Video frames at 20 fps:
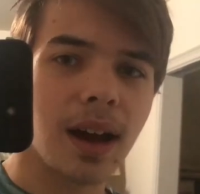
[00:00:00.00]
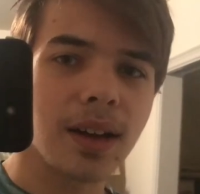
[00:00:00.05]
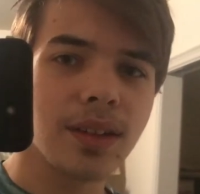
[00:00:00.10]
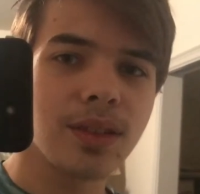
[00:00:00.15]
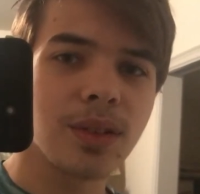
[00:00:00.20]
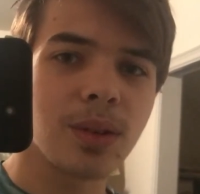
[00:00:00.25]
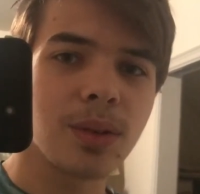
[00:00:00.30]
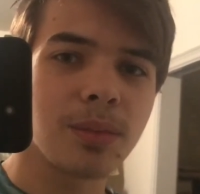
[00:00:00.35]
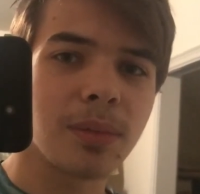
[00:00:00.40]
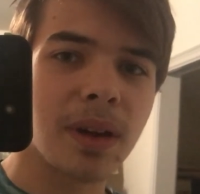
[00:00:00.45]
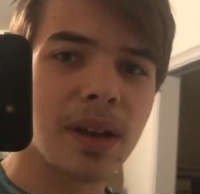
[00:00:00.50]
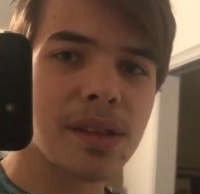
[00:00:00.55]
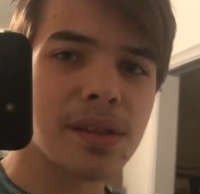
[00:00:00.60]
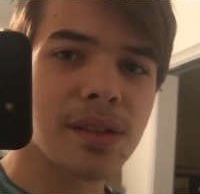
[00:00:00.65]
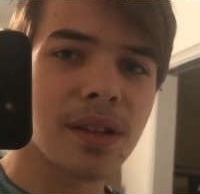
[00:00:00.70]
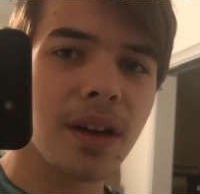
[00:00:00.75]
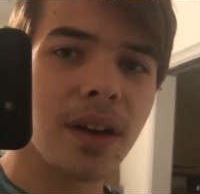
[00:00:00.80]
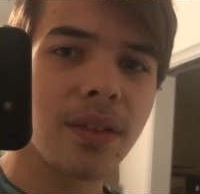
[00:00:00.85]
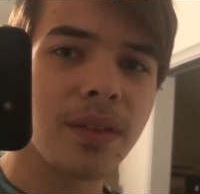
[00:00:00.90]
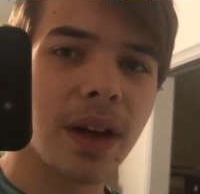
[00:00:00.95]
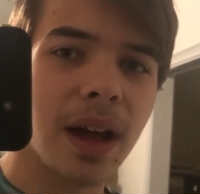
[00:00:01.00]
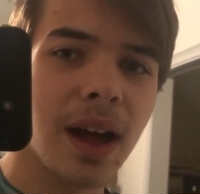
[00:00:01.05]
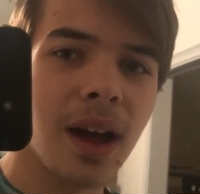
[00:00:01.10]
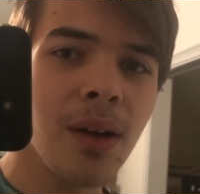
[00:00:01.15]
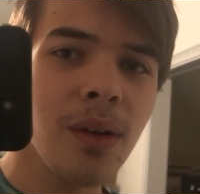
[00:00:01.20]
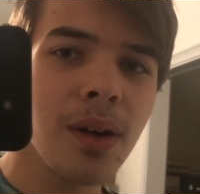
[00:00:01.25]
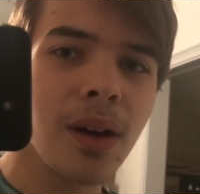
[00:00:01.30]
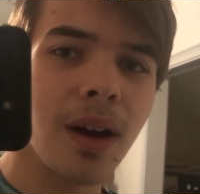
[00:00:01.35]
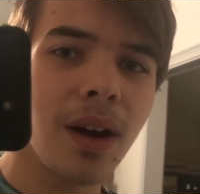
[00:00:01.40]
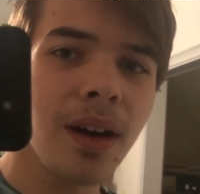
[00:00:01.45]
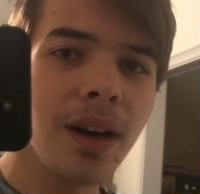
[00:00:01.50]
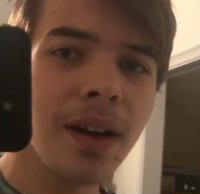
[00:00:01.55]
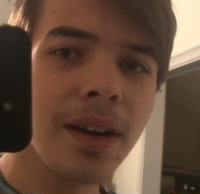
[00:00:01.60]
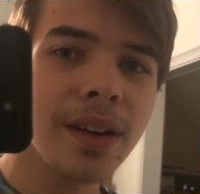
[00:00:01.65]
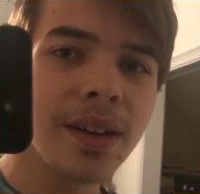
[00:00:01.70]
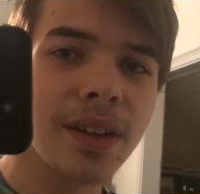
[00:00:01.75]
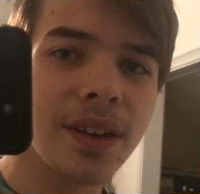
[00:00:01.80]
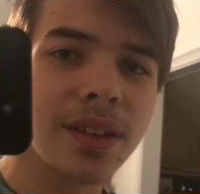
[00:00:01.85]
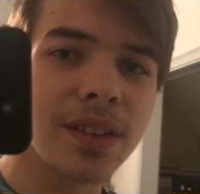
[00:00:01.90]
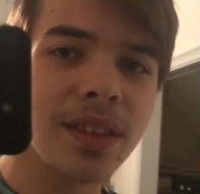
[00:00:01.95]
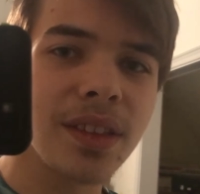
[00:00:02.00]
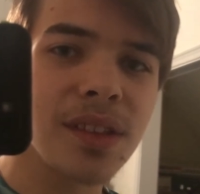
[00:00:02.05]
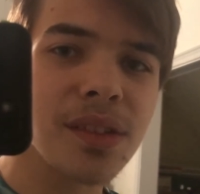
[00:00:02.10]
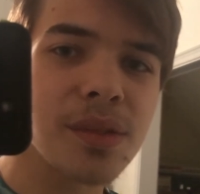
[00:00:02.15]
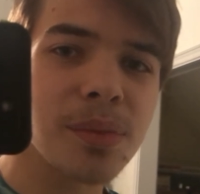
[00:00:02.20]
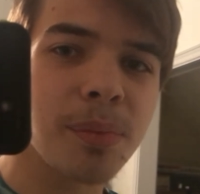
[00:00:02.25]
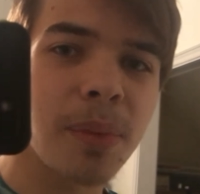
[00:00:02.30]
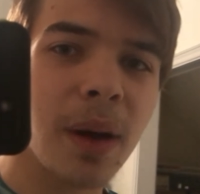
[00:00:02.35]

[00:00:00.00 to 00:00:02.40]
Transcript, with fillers: I told myself, how hard could this